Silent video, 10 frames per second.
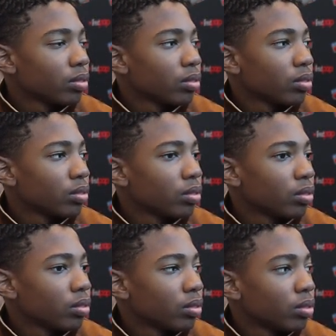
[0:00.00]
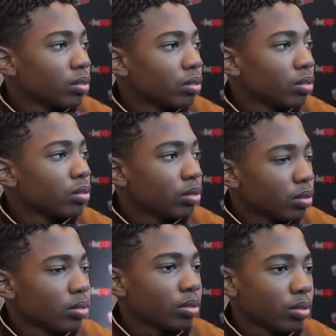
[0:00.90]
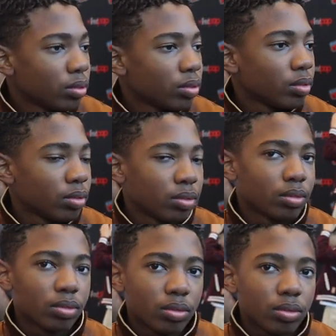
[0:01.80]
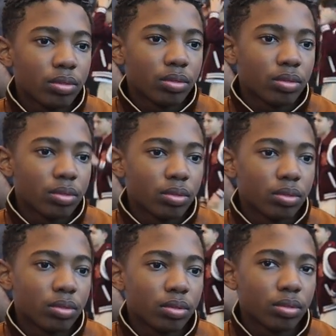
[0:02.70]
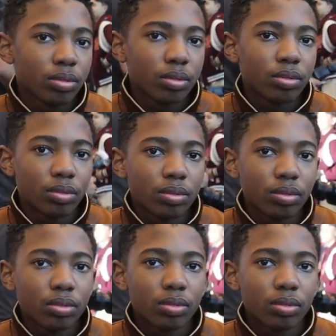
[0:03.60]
No words are spoken by the person on screen.